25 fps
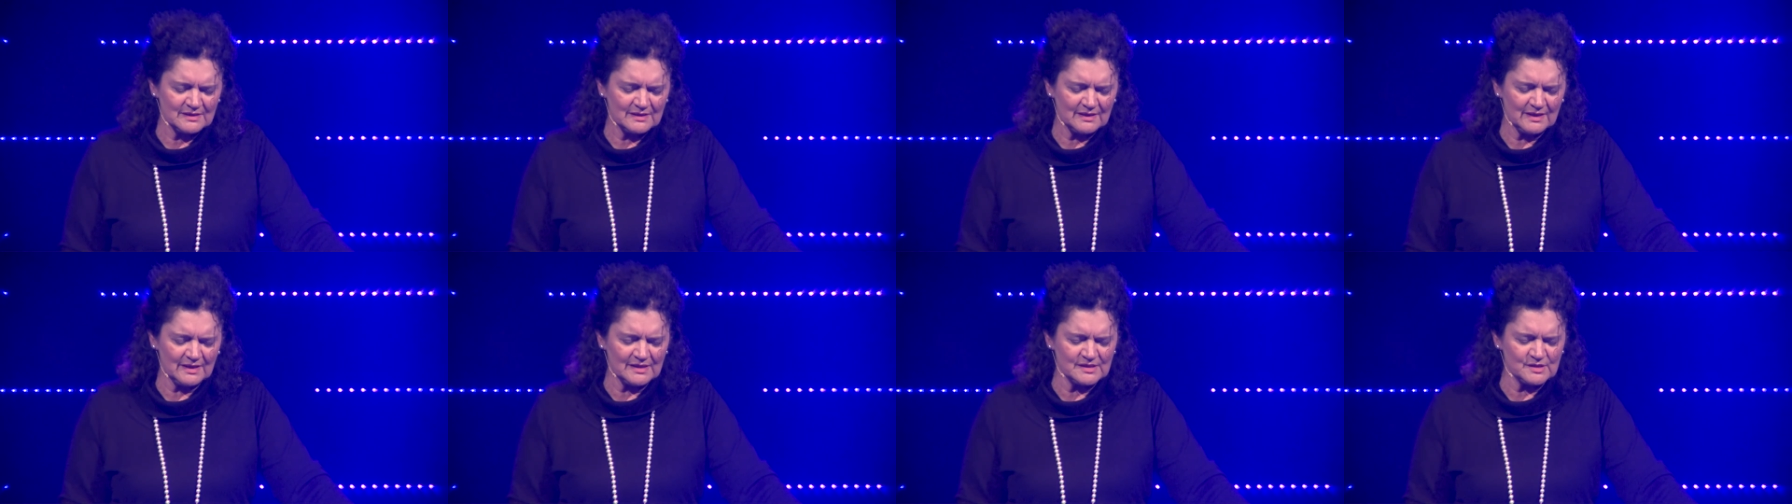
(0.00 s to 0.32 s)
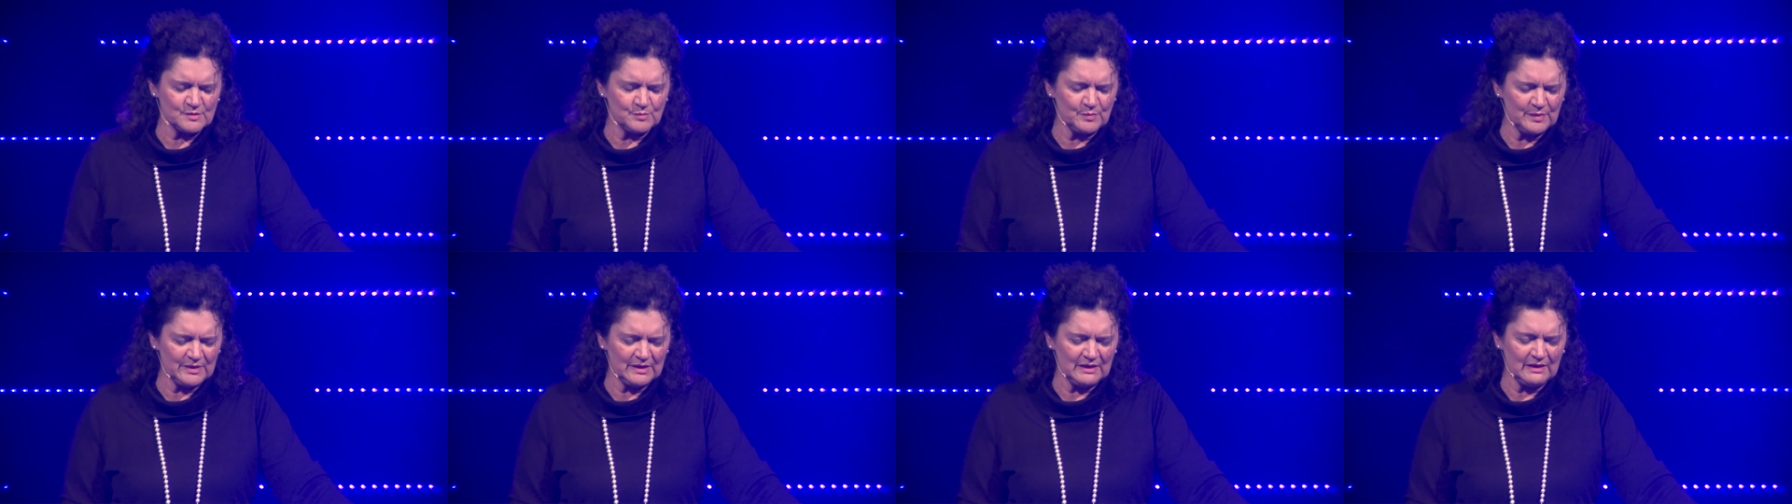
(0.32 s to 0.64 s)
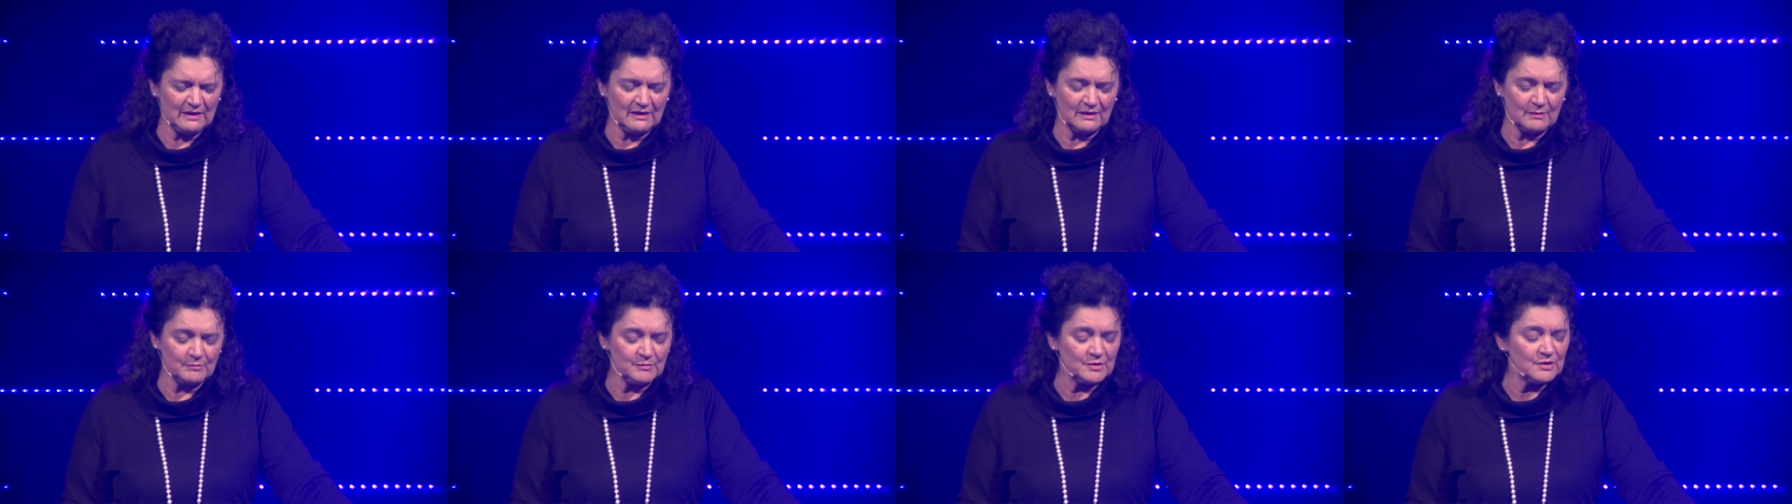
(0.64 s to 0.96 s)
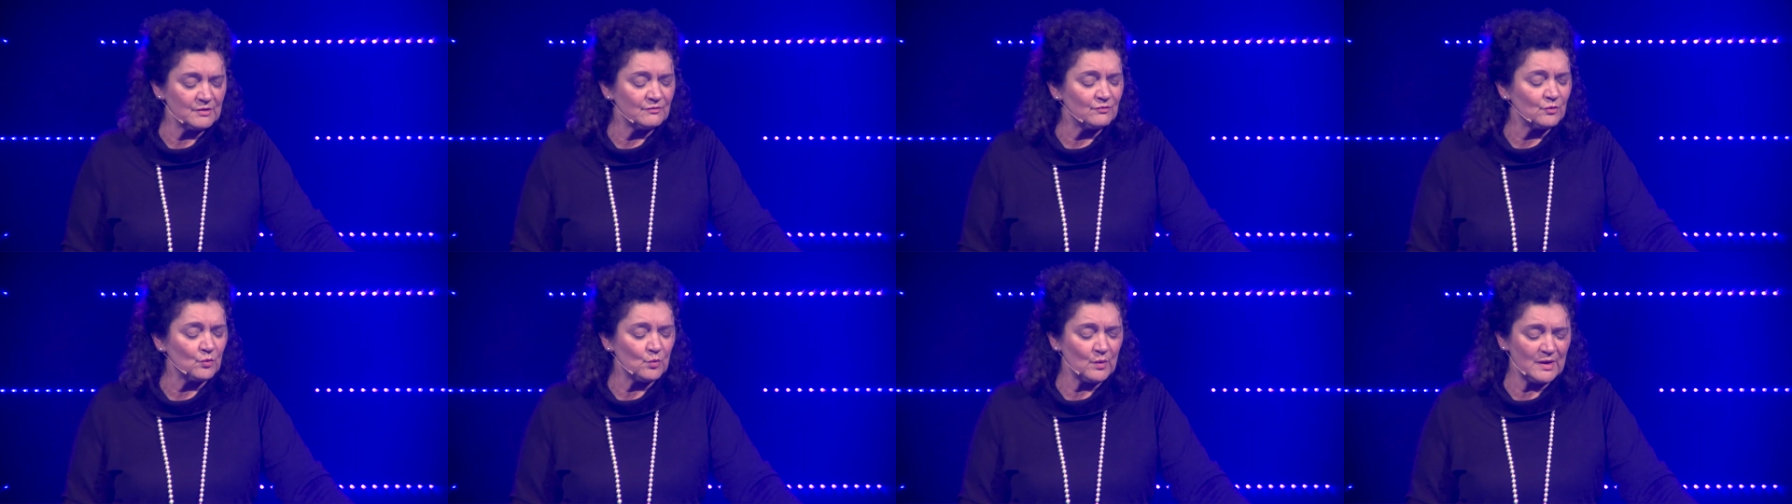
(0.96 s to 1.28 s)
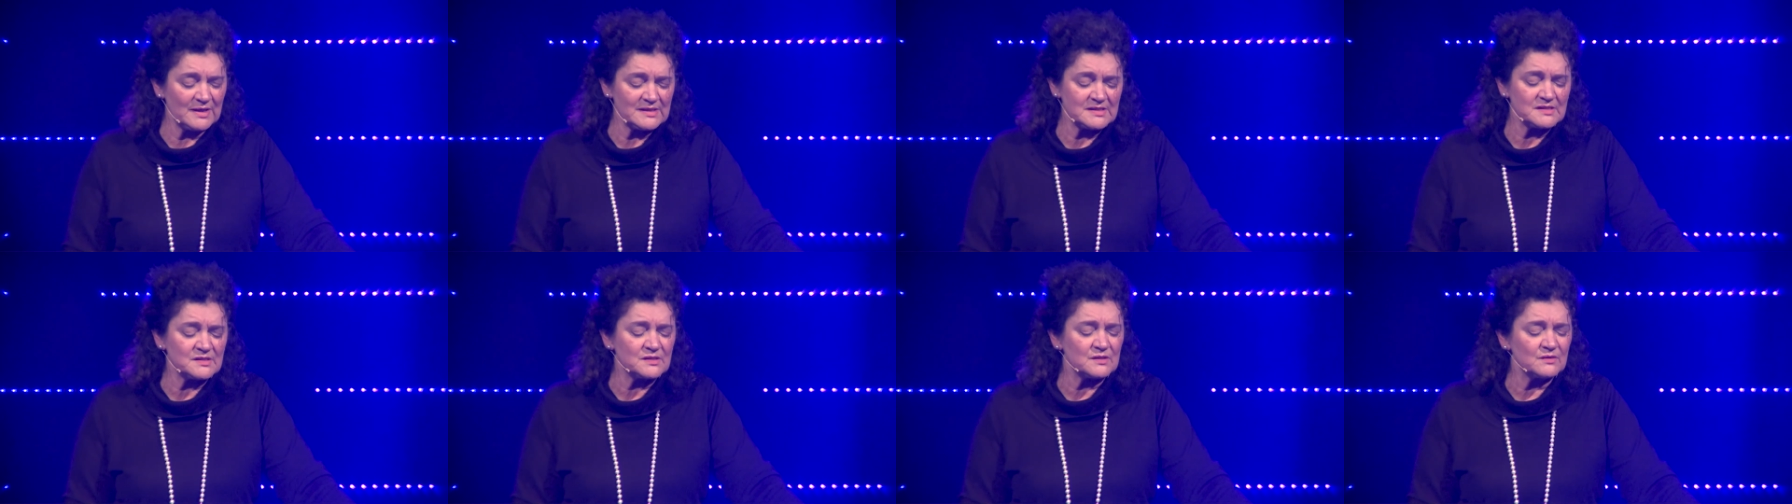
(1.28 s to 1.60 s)
as being a bit of a
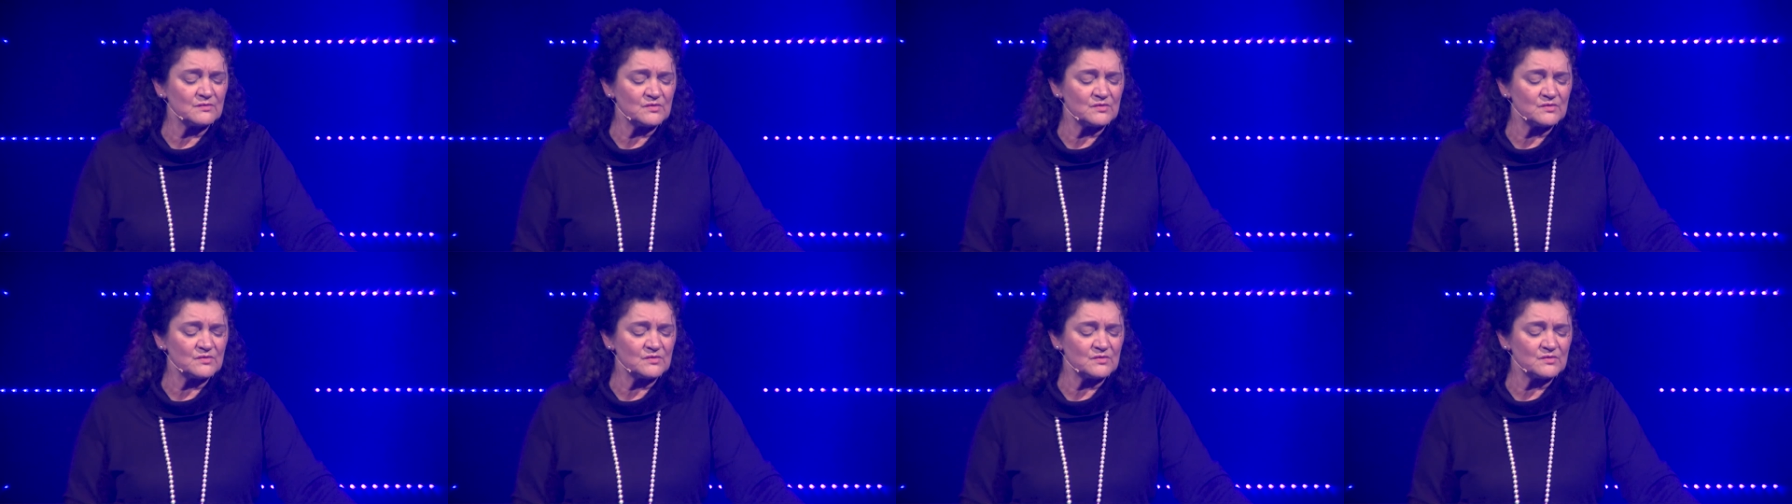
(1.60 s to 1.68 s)
waste of